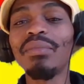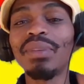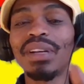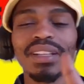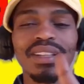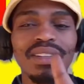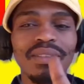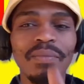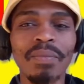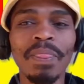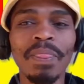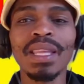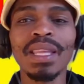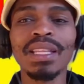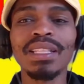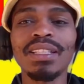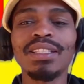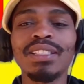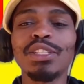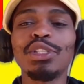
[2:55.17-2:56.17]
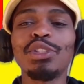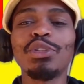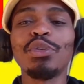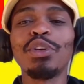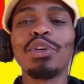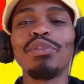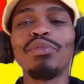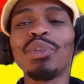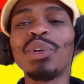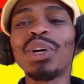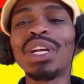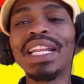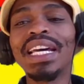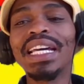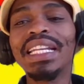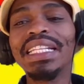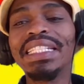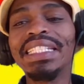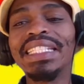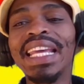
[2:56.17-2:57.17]
But that's a story for
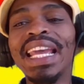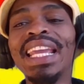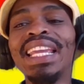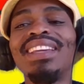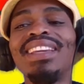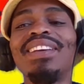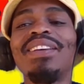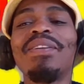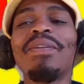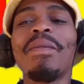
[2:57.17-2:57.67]
another day.